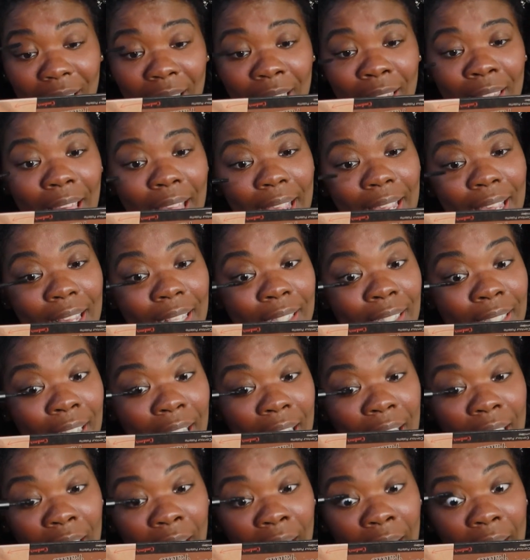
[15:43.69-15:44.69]
And like I
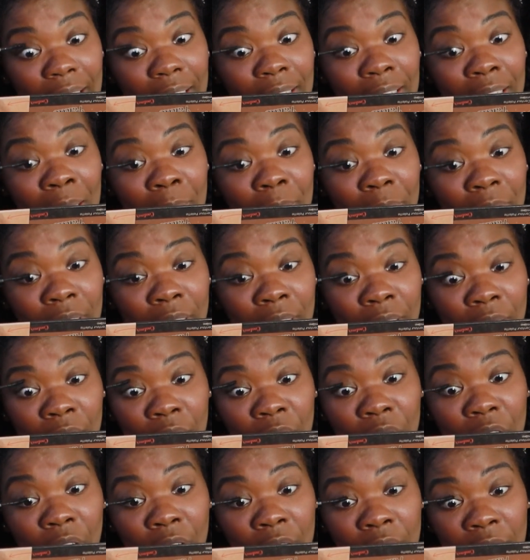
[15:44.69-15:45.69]
said, like some
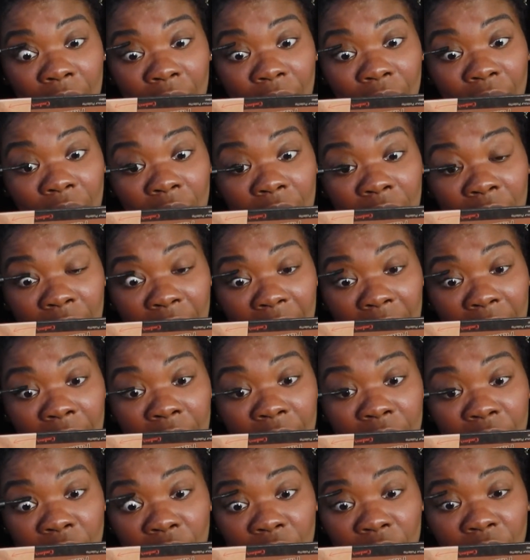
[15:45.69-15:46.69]
seasons are definitely
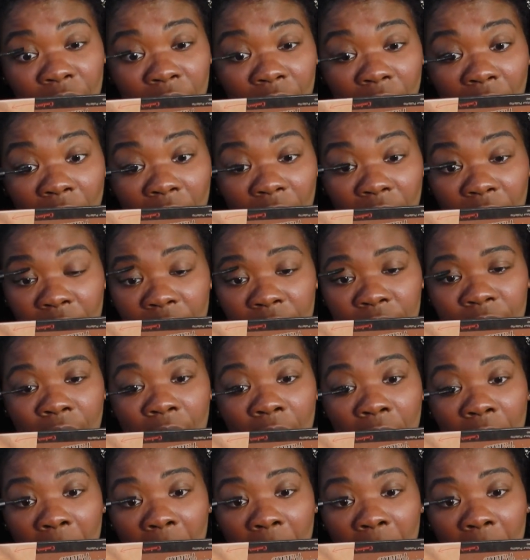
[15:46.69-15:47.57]
easier than others.